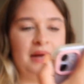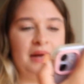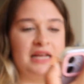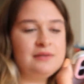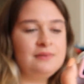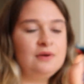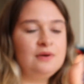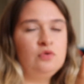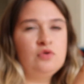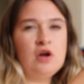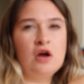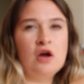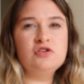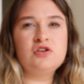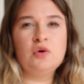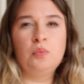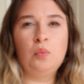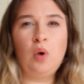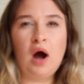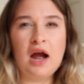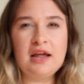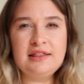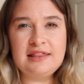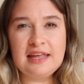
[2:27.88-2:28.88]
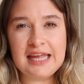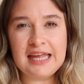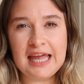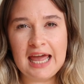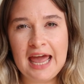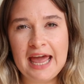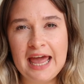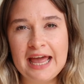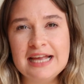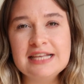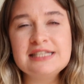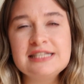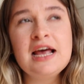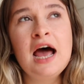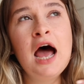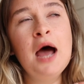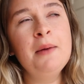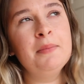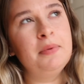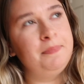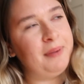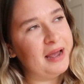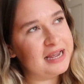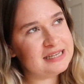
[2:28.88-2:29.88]
made some little notes on what I think it is,
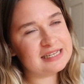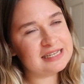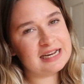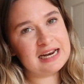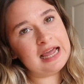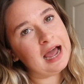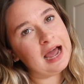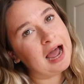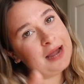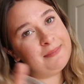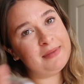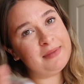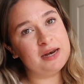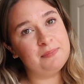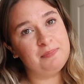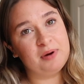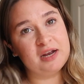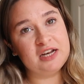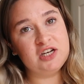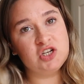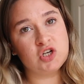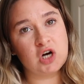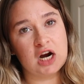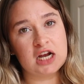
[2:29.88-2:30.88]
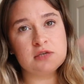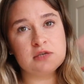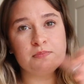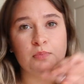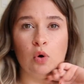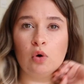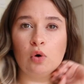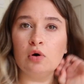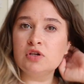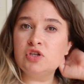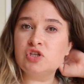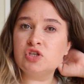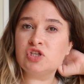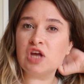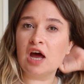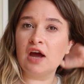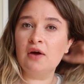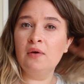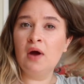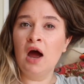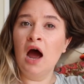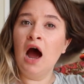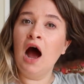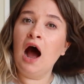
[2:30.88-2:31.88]
but basically I made a Pinterest board,
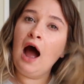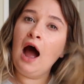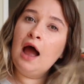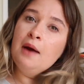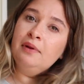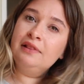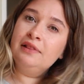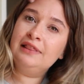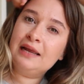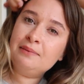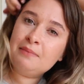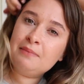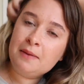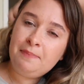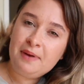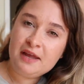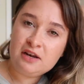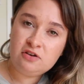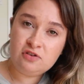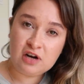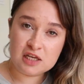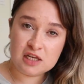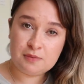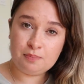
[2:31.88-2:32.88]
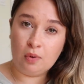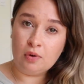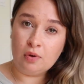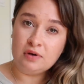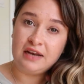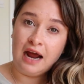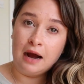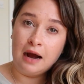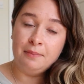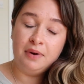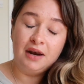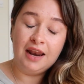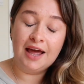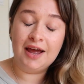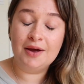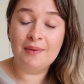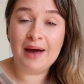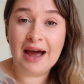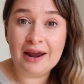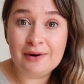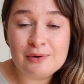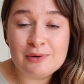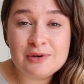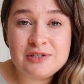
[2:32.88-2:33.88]
so I will link my Pinterest board down below,
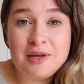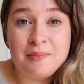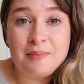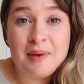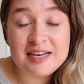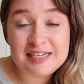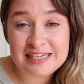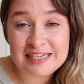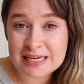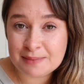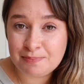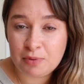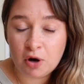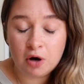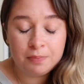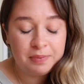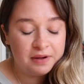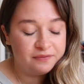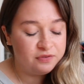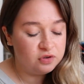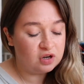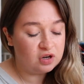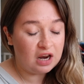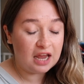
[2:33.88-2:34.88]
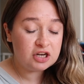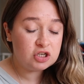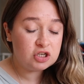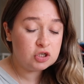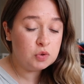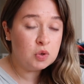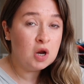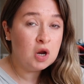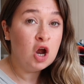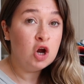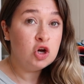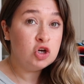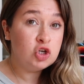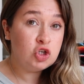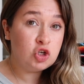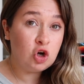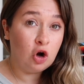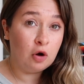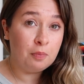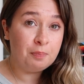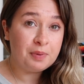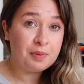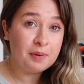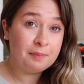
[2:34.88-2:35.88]
and also my Depop if you'd like to
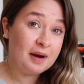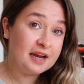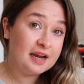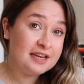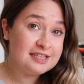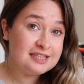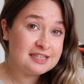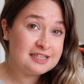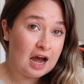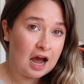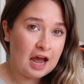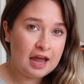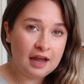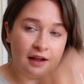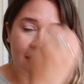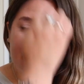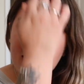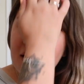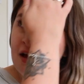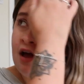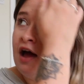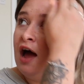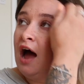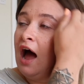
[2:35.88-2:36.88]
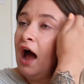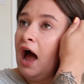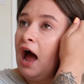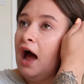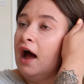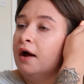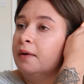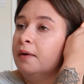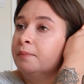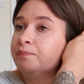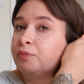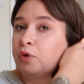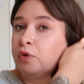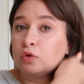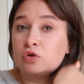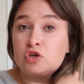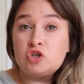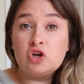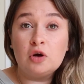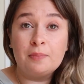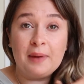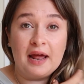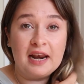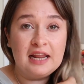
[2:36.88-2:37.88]
shop my style, or
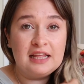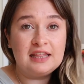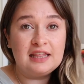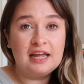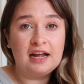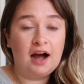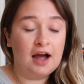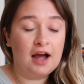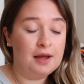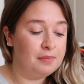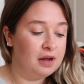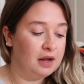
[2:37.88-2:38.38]
shop anything